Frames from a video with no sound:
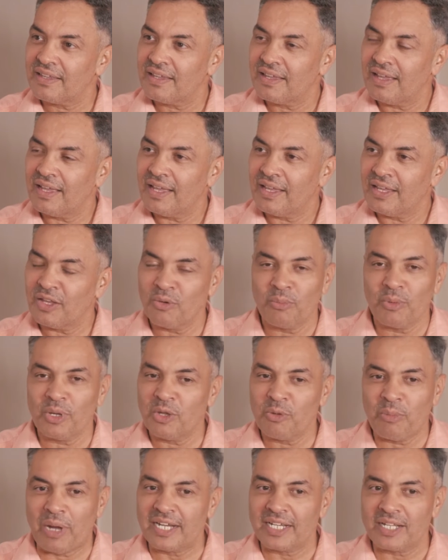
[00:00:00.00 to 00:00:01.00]
You
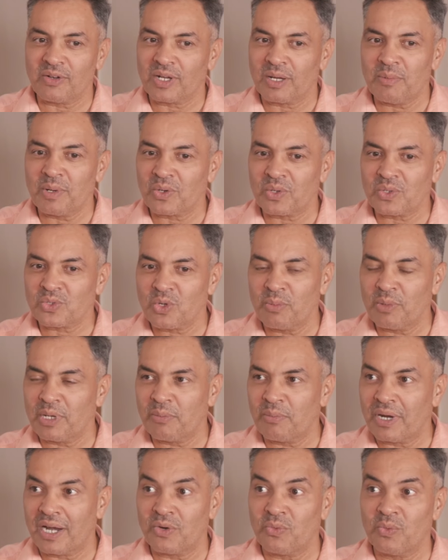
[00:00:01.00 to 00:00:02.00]
might have come across so many
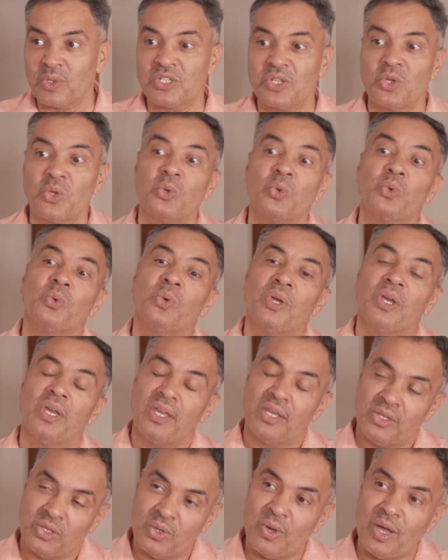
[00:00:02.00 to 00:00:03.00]
brands which you
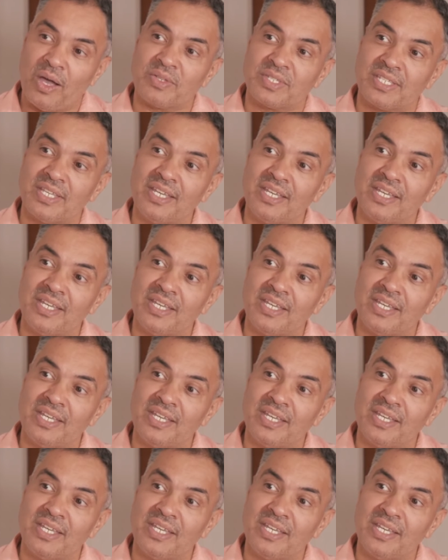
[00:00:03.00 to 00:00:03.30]
have seen.